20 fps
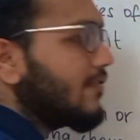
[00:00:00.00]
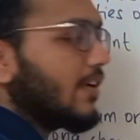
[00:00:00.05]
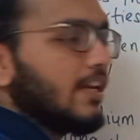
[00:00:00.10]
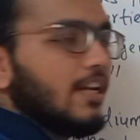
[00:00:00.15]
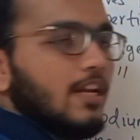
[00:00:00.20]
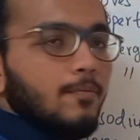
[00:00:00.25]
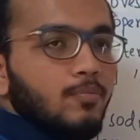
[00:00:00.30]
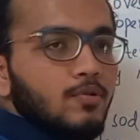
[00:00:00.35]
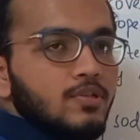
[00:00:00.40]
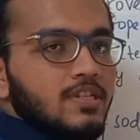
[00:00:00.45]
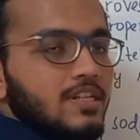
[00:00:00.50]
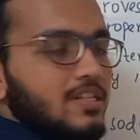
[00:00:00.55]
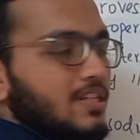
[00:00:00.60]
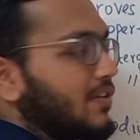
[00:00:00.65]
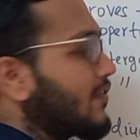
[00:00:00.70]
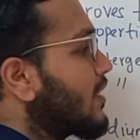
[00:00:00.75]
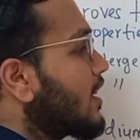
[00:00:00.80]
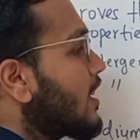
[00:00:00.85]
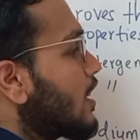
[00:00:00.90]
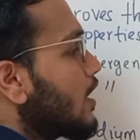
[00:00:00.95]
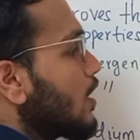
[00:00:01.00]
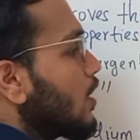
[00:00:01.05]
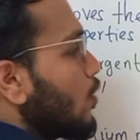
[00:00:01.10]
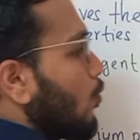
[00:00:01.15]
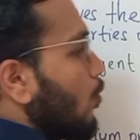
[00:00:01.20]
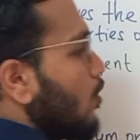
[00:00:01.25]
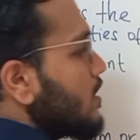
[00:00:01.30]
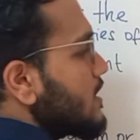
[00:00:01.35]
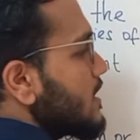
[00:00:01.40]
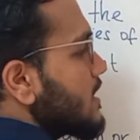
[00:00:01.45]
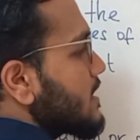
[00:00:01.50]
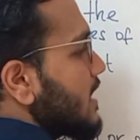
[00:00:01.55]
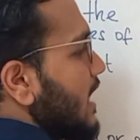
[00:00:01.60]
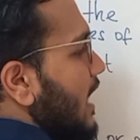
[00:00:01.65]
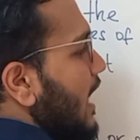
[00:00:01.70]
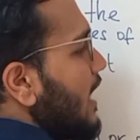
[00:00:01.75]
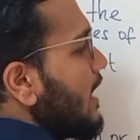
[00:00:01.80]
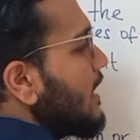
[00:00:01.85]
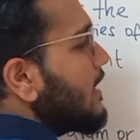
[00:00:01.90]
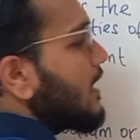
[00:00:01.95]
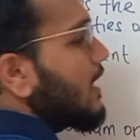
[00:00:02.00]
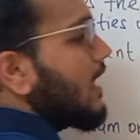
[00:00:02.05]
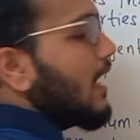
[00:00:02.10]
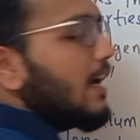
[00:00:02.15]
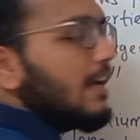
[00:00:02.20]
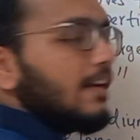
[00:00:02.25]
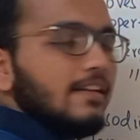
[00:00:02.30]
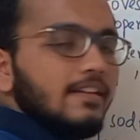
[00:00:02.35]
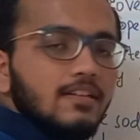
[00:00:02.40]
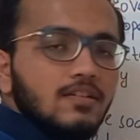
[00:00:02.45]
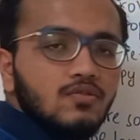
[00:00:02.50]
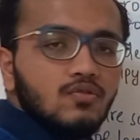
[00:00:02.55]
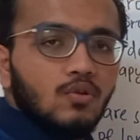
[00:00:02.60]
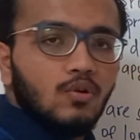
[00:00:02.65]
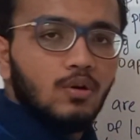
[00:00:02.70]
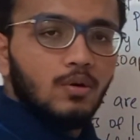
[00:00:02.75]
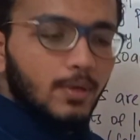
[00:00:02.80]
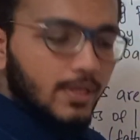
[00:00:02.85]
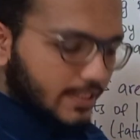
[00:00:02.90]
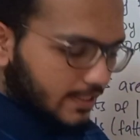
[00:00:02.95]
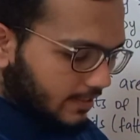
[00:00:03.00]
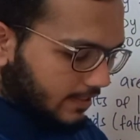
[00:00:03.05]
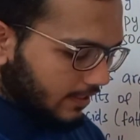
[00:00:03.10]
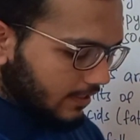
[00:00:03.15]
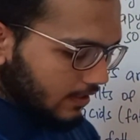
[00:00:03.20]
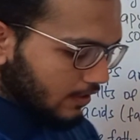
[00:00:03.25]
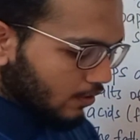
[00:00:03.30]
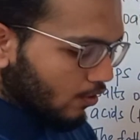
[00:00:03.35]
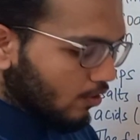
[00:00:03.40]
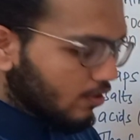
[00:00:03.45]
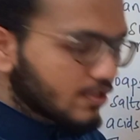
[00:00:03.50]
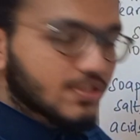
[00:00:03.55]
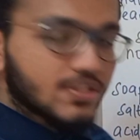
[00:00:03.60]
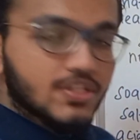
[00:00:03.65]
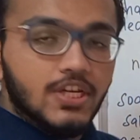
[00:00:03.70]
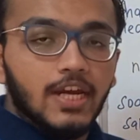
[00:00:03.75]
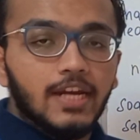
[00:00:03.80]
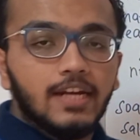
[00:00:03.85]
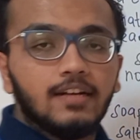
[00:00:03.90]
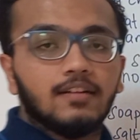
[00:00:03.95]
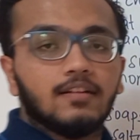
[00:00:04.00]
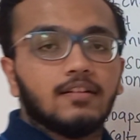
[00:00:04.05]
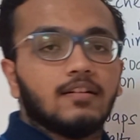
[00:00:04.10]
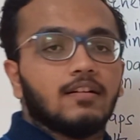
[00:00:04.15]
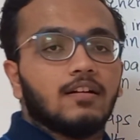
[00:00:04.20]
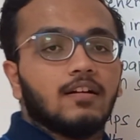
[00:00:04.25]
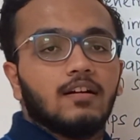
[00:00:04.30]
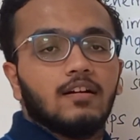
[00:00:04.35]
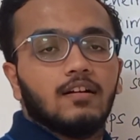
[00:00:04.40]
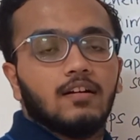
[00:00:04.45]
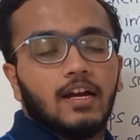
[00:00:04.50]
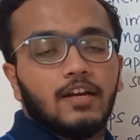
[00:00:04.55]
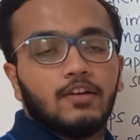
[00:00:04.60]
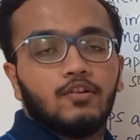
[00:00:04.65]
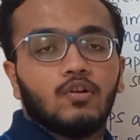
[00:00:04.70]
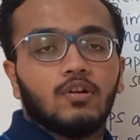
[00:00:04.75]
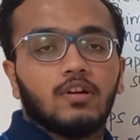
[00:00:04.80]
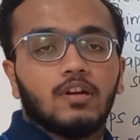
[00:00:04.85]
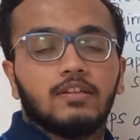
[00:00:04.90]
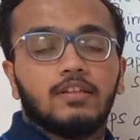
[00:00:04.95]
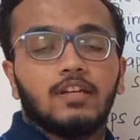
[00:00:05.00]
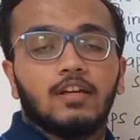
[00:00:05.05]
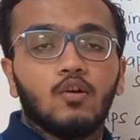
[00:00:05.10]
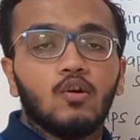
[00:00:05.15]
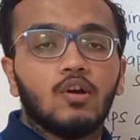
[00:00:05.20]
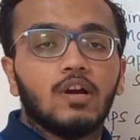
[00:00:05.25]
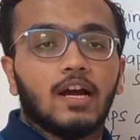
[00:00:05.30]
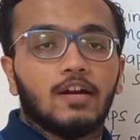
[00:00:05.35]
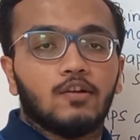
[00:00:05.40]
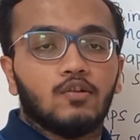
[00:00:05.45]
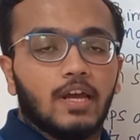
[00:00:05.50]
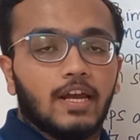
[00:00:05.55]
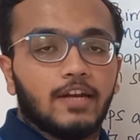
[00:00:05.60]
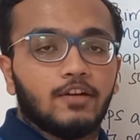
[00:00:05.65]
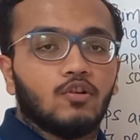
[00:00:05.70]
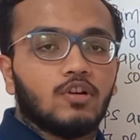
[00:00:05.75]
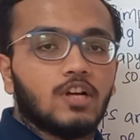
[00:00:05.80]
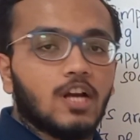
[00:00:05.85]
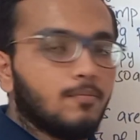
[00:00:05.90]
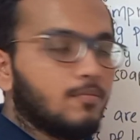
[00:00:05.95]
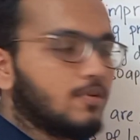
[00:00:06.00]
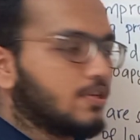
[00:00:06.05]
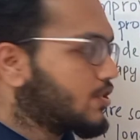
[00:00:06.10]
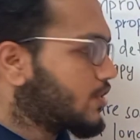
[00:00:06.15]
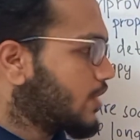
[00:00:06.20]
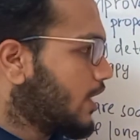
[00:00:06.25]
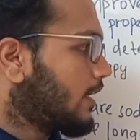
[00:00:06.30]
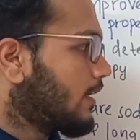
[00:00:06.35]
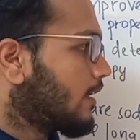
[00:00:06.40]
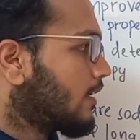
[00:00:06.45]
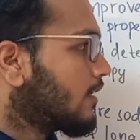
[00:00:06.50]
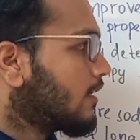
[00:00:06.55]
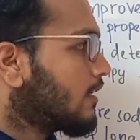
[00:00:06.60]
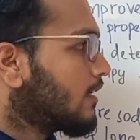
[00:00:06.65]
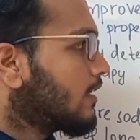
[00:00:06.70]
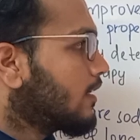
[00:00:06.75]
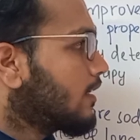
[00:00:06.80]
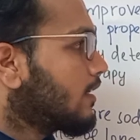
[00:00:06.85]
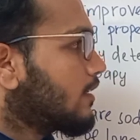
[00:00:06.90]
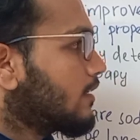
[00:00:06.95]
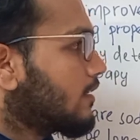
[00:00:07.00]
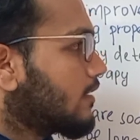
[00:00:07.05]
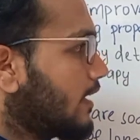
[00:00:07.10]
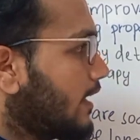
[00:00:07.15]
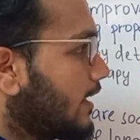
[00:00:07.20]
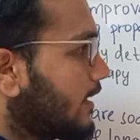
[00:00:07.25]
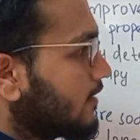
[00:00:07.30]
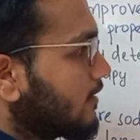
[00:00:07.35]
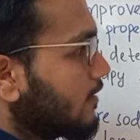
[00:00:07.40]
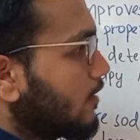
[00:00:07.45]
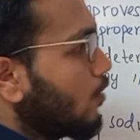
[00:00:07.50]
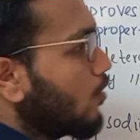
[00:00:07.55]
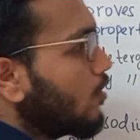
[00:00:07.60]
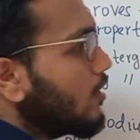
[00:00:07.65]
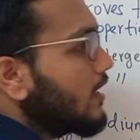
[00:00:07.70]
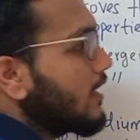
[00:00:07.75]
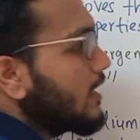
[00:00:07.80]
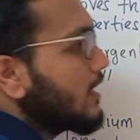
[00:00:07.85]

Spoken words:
and a positive. What is R? R is always the long chain, hydrocarbon chain. Like the whole